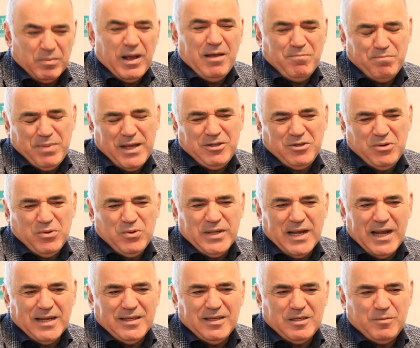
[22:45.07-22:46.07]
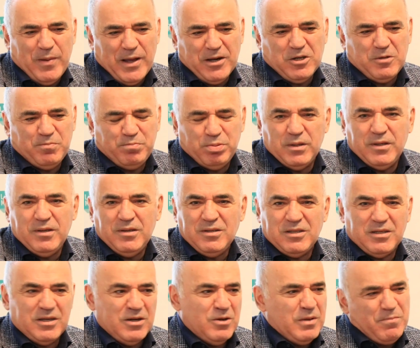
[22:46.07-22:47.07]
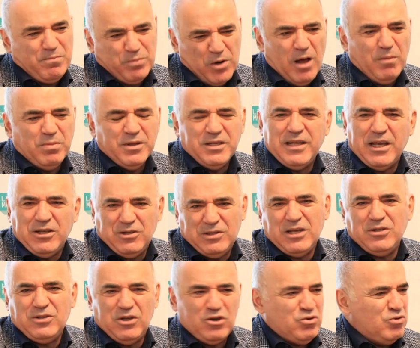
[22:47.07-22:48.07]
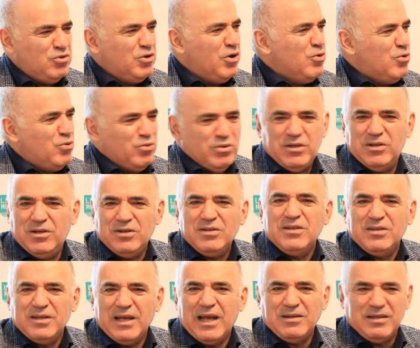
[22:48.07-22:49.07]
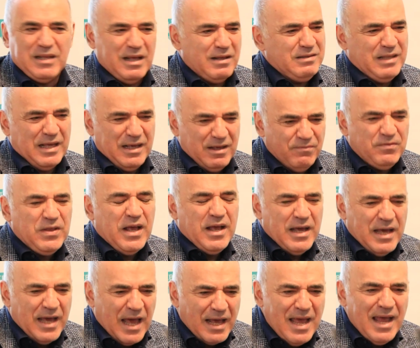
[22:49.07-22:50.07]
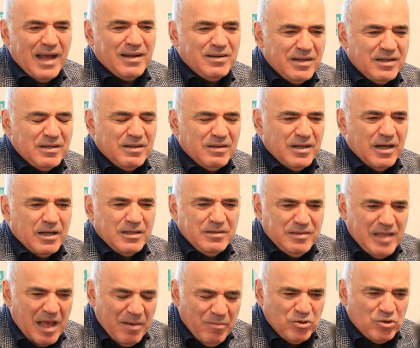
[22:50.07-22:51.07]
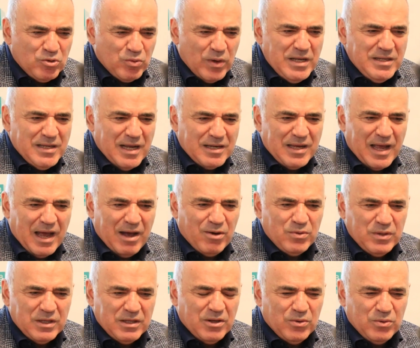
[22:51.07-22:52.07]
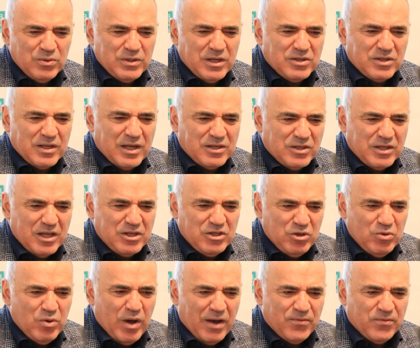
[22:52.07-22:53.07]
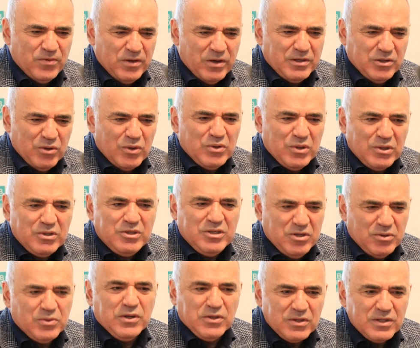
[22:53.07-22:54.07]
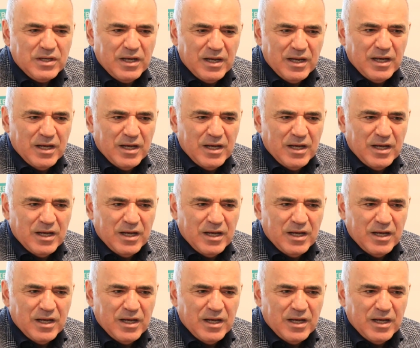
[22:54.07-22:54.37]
I bet you that the Spanish police, they should know who did it, and it again demonstrate that how that you're serious.